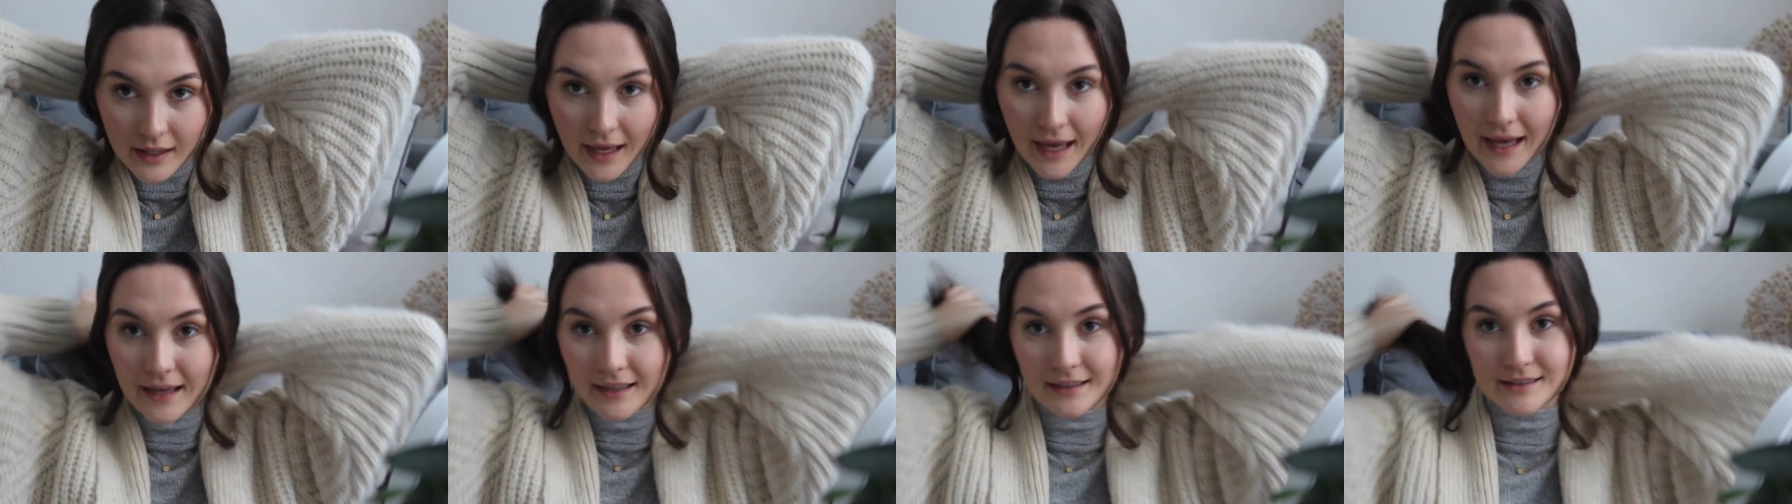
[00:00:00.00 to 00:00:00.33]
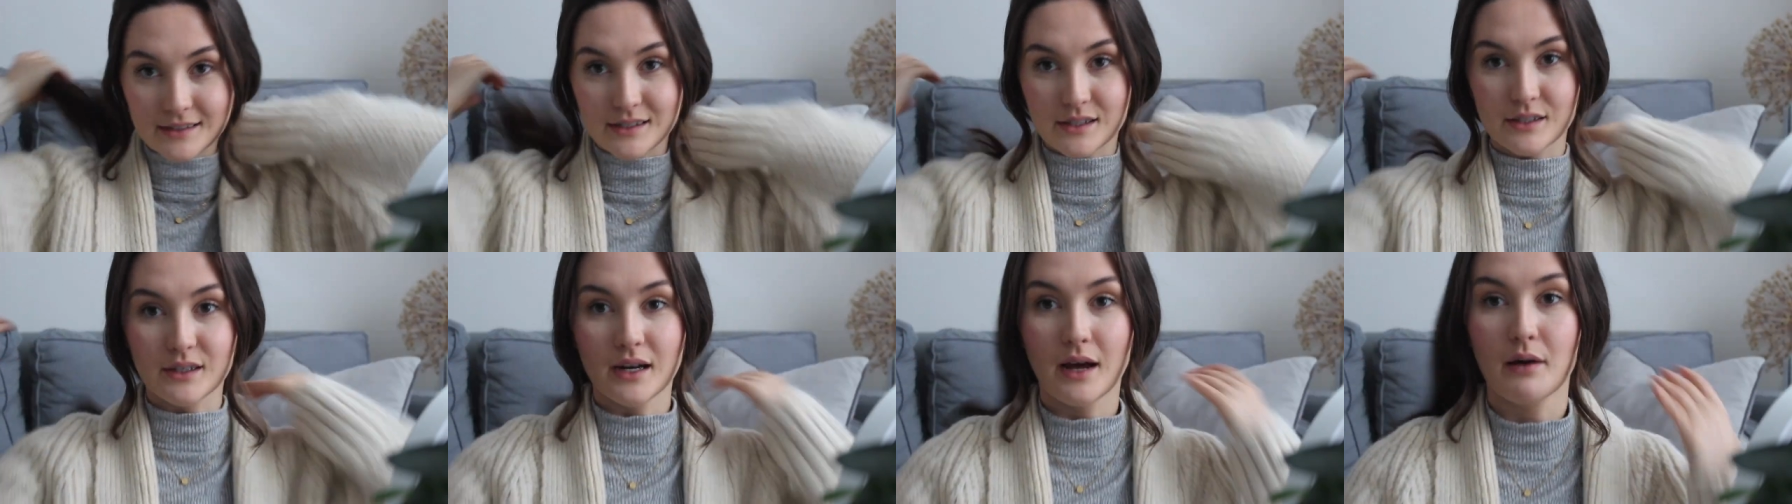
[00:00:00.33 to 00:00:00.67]
Okay,
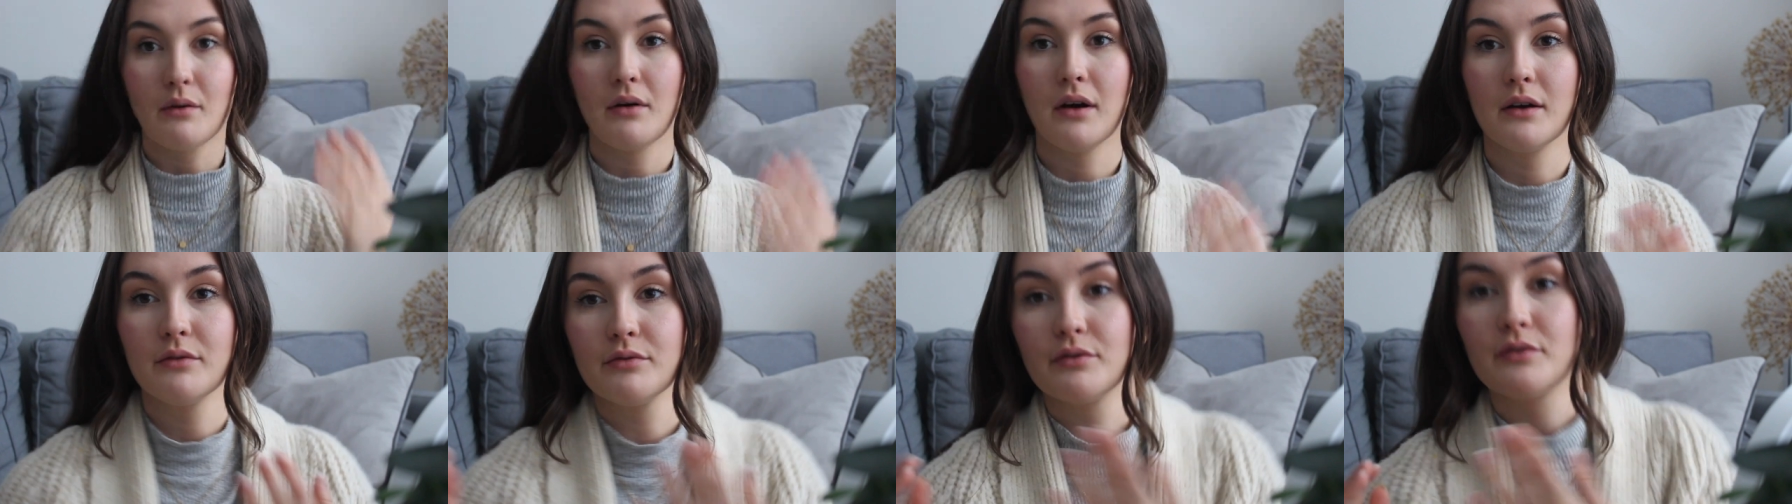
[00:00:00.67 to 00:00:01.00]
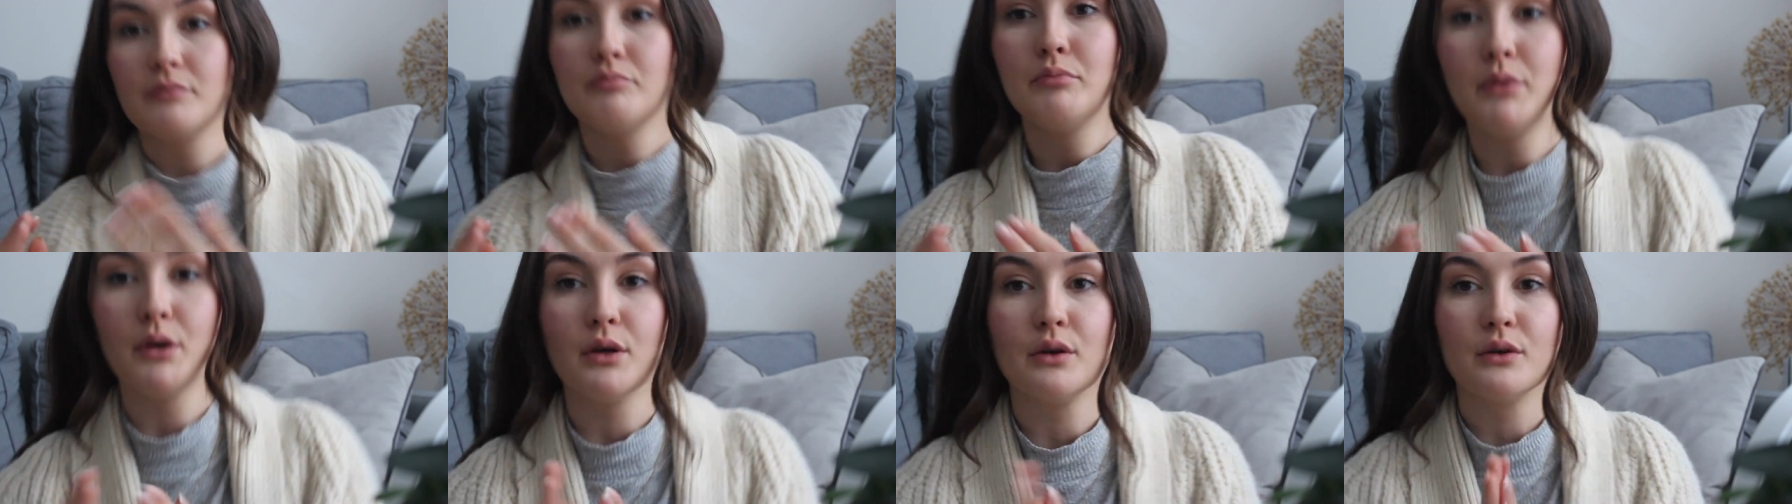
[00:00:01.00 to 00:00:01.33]
so now I've
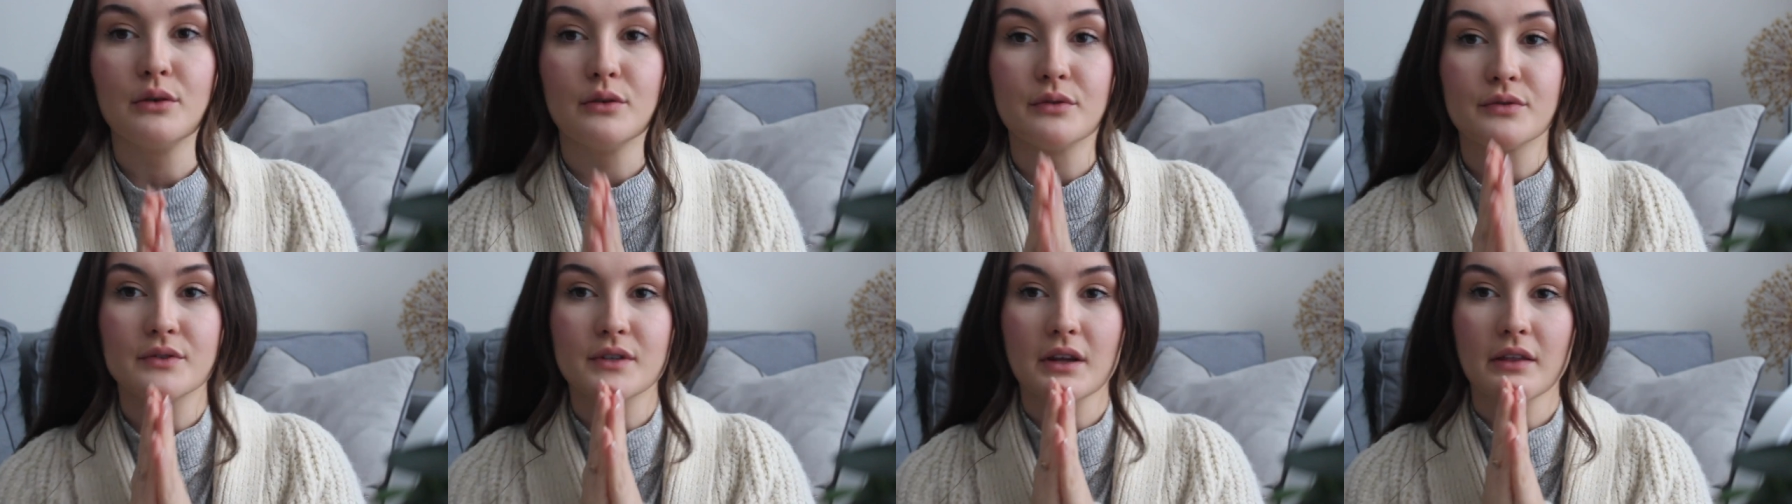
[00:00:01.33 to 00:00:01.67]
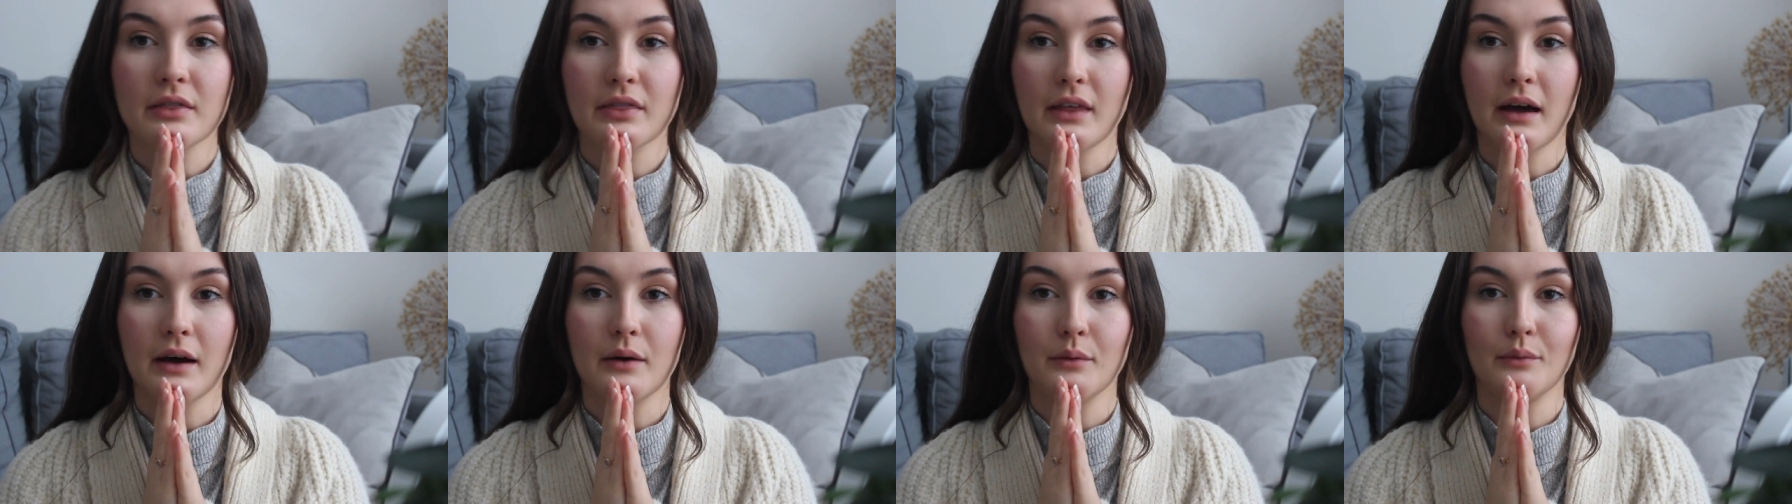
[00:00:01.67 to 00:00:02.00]
removed
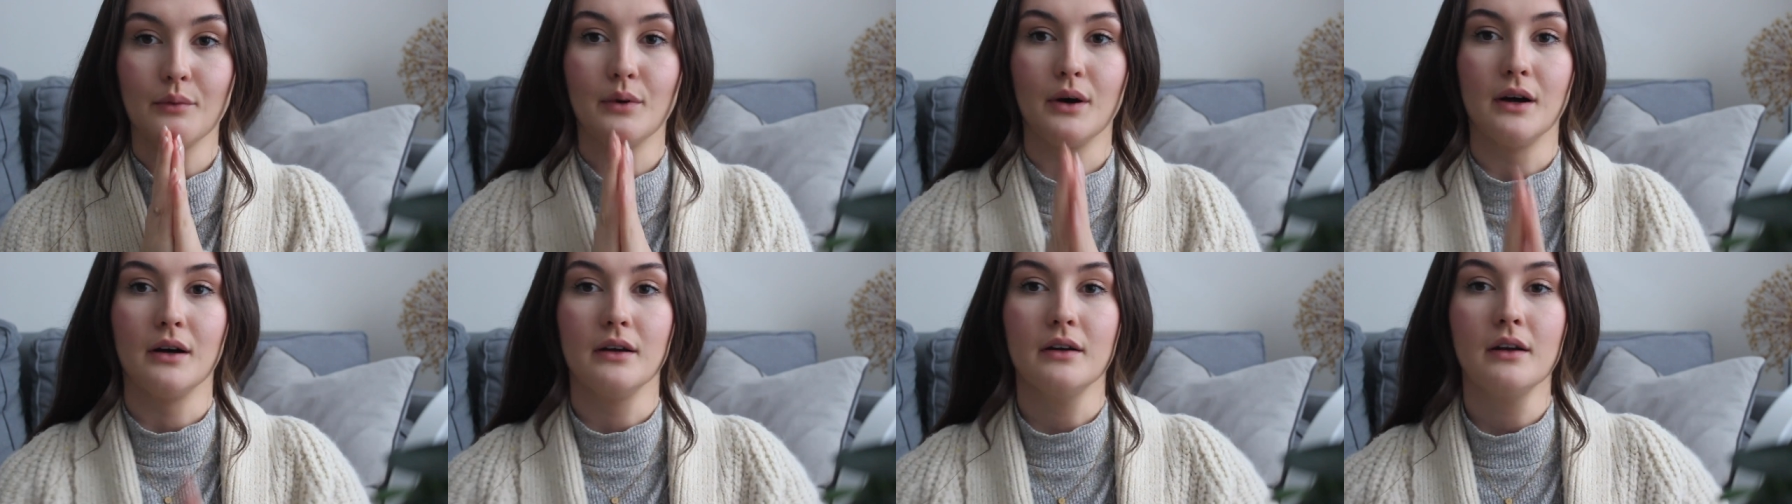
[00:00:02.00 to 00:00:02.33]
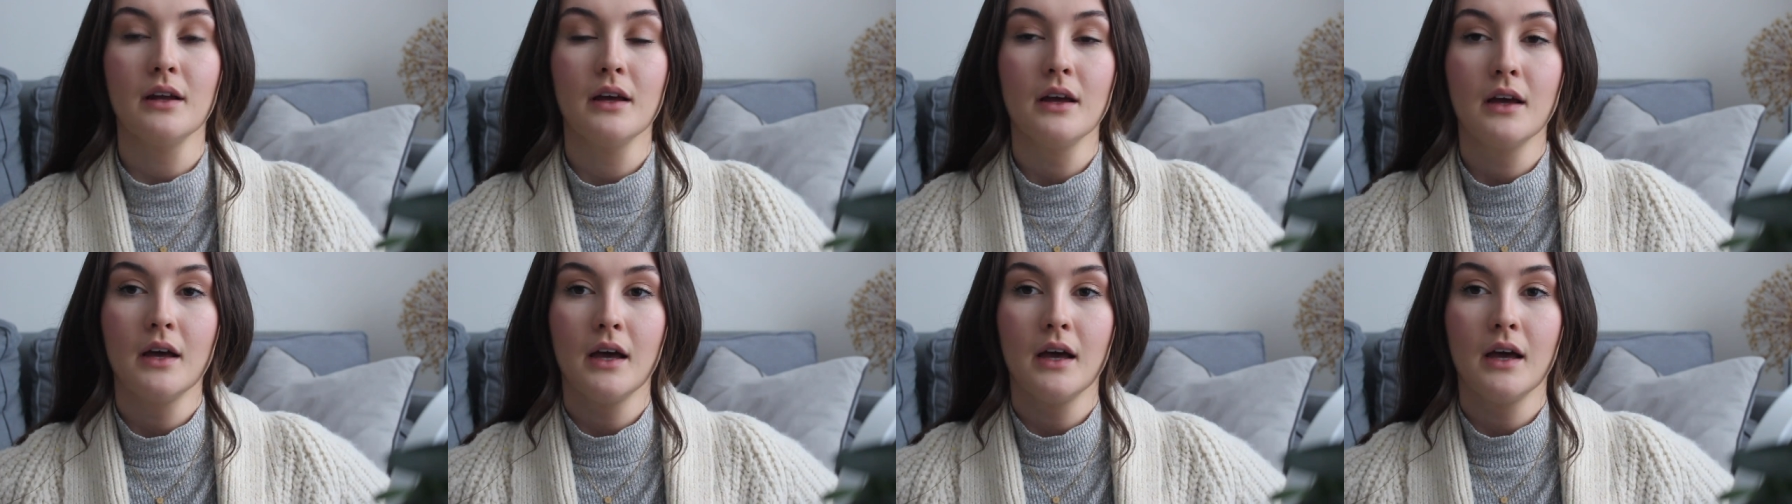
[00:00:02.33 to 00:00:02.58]
that one.